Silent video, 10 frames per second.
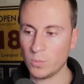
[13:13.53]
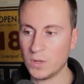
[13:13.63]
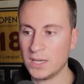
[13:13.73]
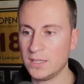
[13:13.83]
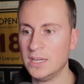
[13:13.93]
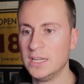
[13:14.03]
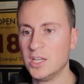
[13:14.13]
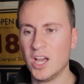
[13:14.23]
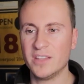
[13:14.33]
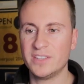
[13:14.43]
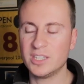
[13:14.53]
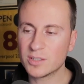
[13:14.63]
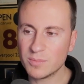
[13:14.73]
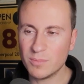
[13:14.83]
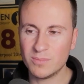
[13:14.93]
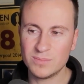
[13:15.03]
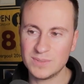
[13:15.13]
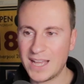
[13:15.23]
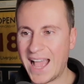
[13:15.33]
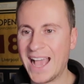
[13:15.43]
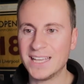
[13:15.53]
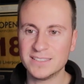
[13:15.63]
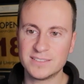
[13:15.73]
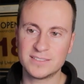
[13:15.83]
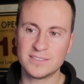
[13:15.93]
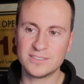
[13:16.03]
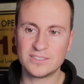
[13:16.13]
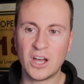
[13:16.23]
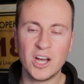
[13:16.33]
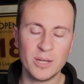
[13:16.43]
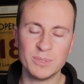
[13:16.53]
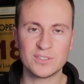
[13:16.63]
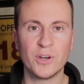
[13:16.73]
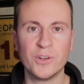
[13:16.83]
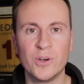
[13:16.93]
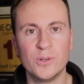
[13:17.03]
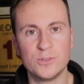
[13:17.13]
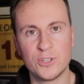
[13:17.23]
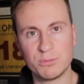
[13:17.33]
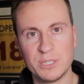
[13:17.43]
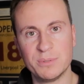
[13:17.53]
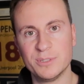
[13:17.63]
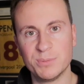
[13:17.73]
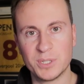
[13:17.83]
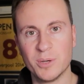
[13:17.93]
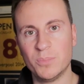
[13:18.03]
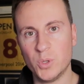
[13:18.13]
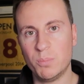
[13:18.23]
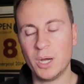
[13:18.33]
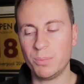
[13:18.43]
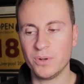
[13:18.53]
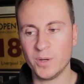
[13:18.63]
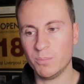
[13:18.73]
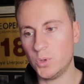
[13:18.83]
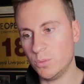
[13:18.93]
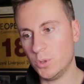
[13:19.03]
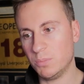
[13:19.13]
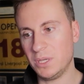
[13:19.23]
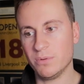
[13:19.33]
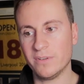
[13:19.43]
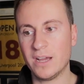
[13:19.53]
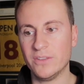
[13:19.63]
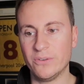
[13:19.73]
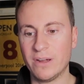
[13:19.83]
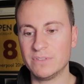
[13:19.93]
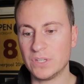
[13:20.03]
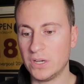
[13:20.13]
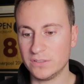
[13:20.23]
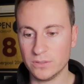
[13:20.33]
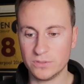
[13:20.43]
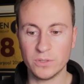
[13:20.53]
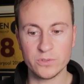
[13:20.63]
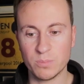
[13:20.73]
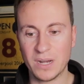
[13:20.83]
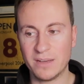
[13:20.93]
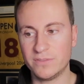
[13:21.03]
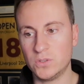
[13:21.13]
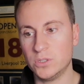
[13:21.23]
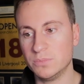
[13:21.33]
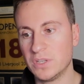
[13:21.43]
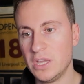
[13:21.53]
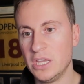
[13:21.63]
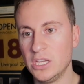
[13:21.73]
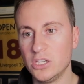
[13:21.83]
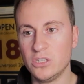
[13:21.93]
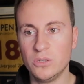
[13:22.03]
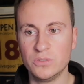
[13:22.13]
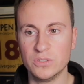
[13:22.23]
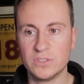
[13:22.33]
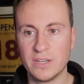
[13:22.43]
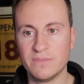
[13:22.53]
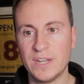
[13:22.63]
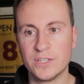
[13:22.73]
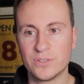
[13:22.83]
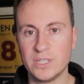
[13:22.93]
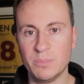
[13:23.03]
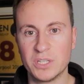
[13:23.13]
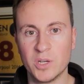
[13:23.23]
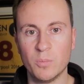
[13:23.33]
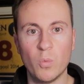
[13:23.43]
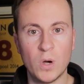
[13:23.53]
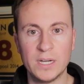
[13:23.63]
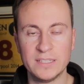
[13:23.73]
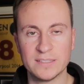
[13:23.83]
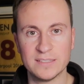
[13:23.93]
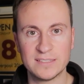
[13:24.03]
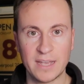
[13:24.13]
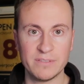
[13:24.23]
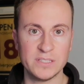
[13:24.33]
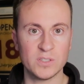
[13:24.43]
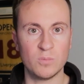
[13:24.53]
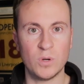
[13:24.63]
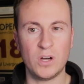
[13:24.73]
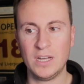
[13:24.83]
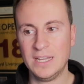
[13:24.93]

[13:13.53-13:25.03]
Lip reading: well. I think as time has gone on, or dropshipping's become more popular and more people are out there advertising on social platforms, users have naturally become wise and savvy to what